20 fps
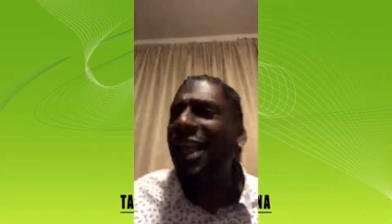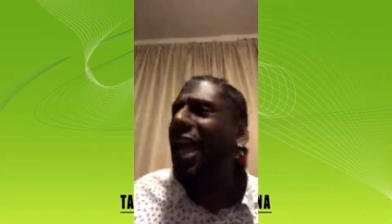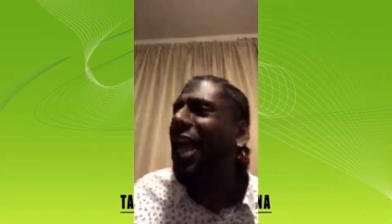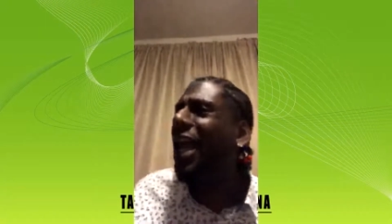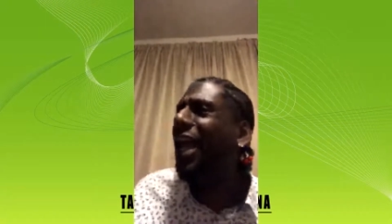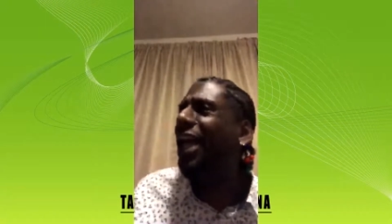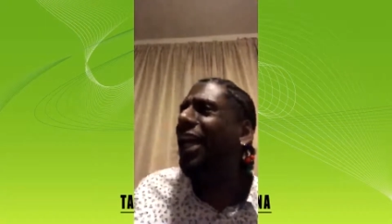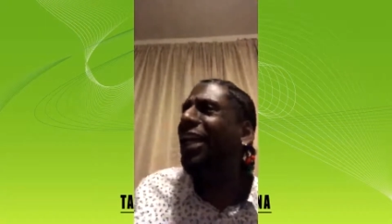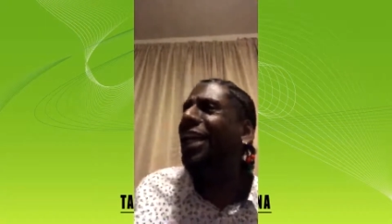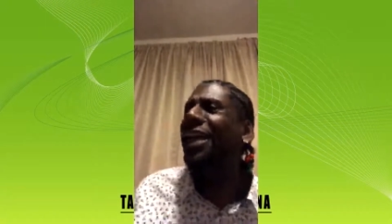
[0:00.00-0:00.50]

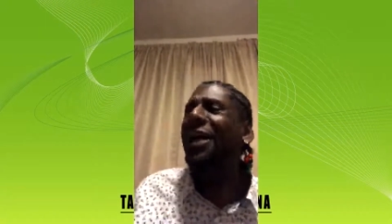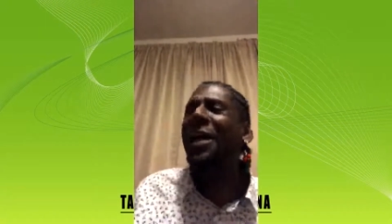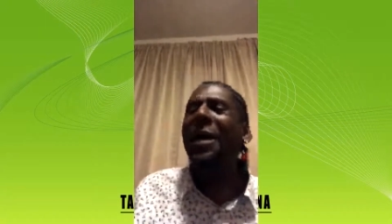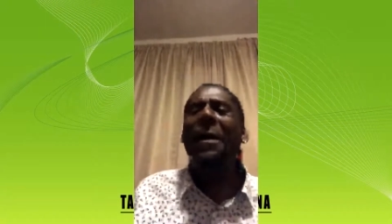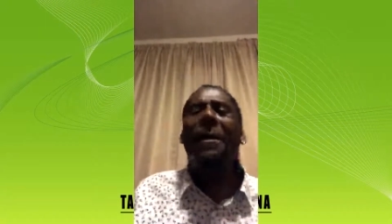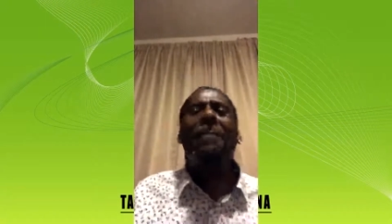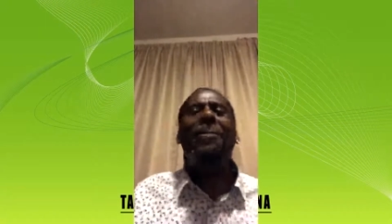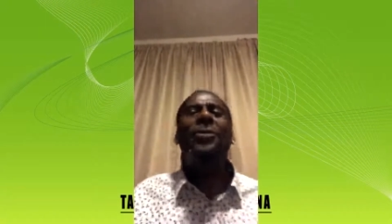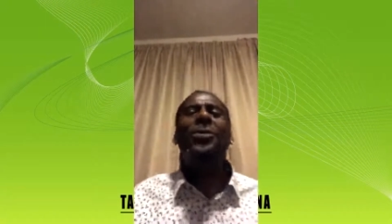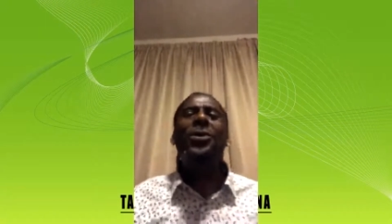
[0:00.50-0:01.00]
Kinte.
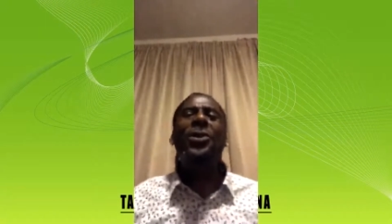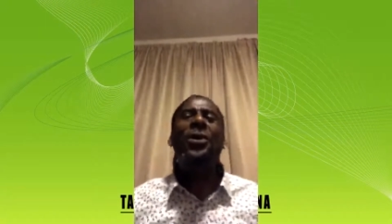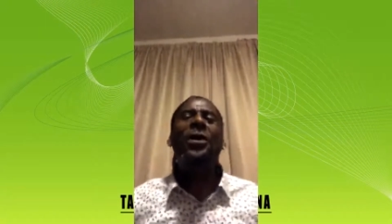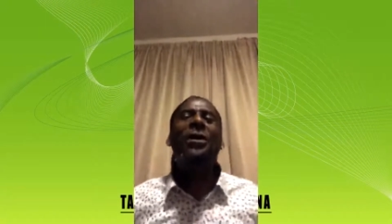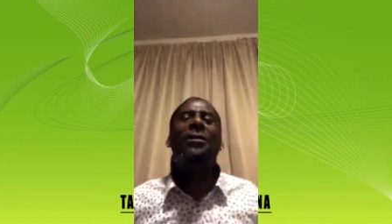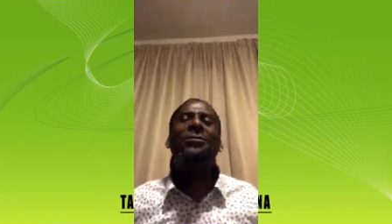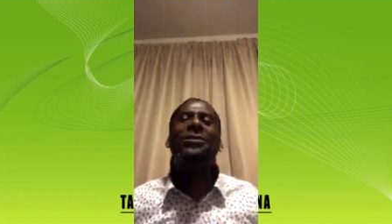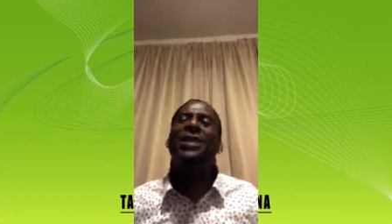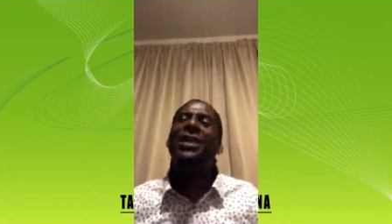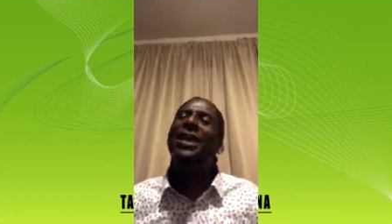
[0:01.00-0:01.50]
You know what
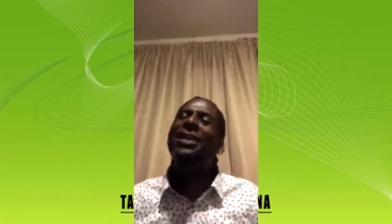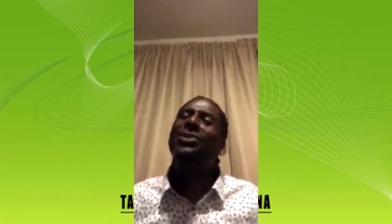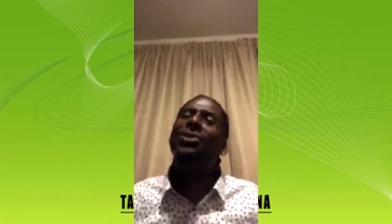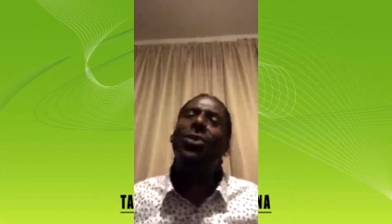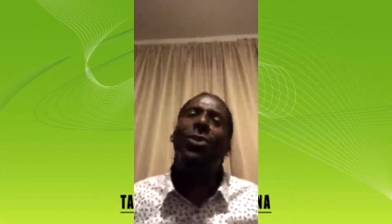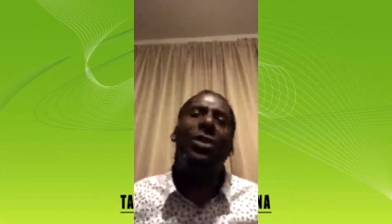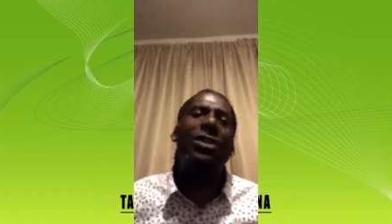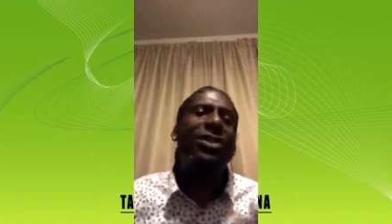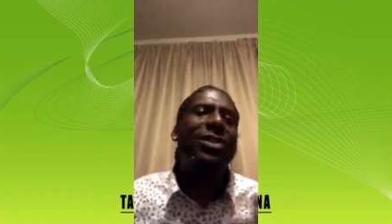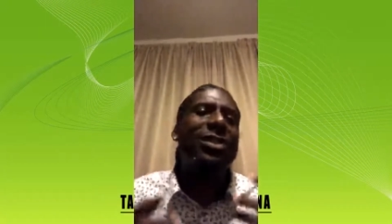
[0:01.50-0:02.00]
I'm saying?
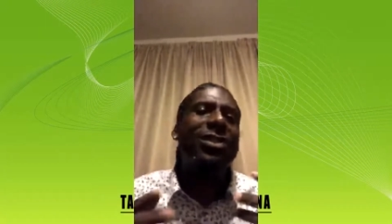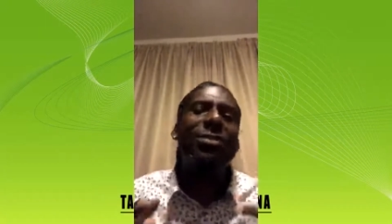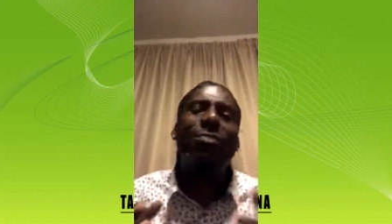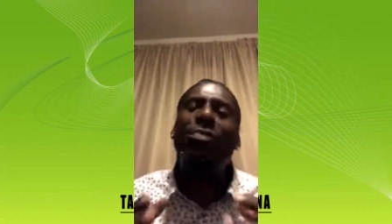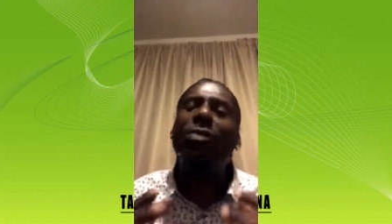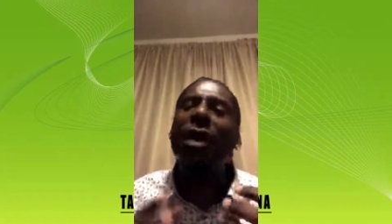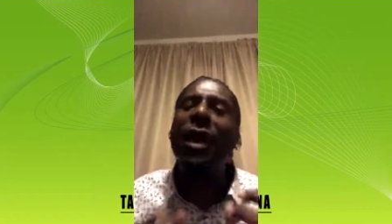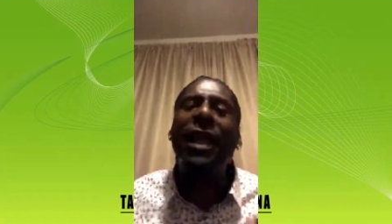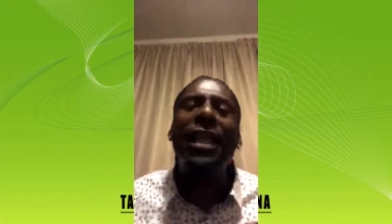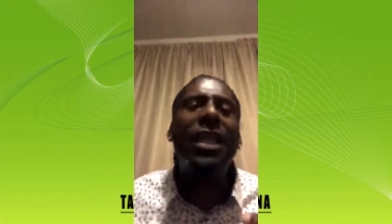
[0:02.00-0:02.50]
So it's just
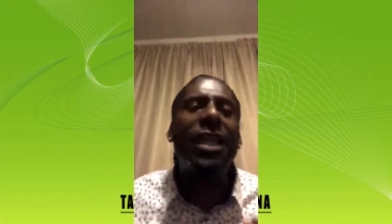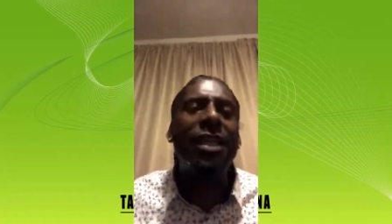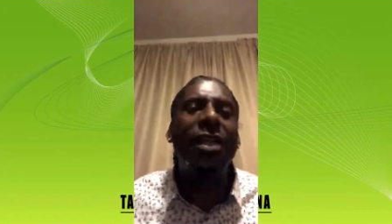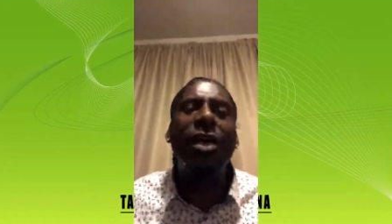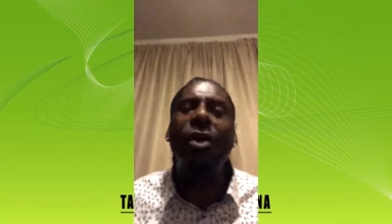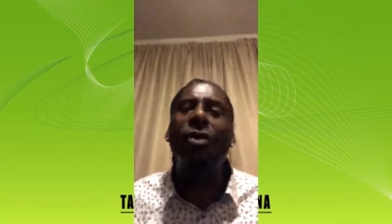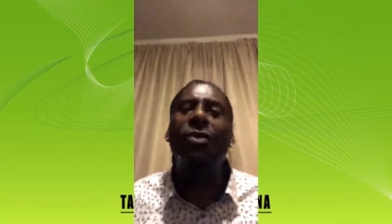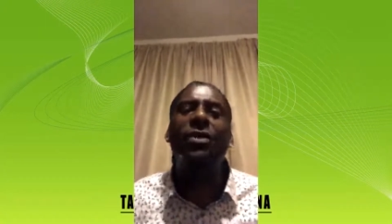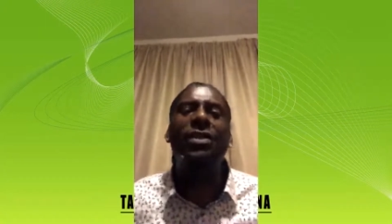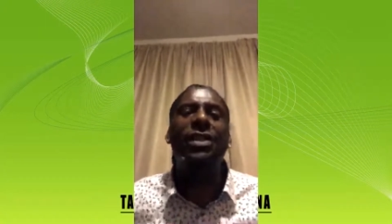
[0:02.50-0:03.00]
breaking
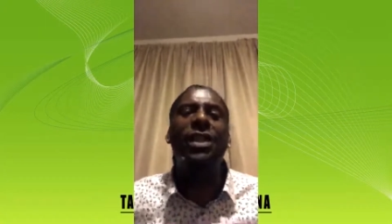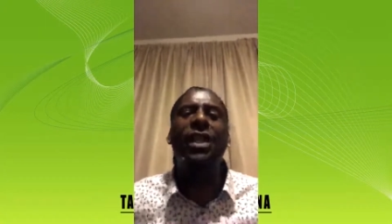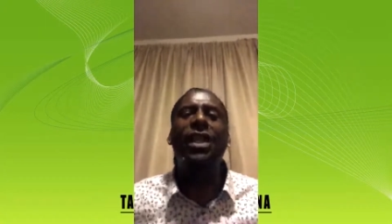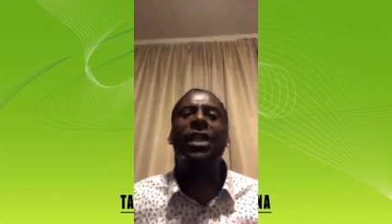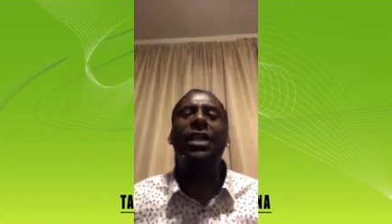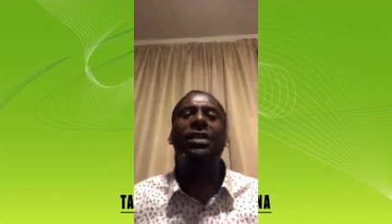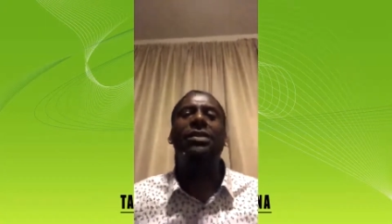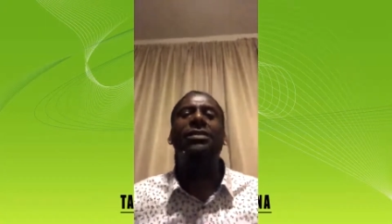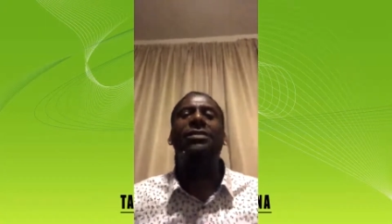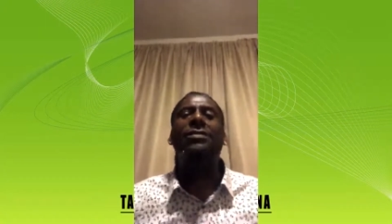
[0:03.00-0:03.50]
those
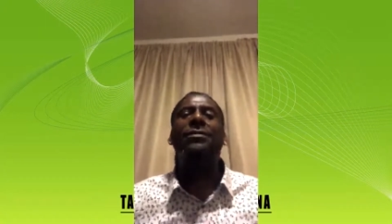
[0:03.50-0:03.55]
things.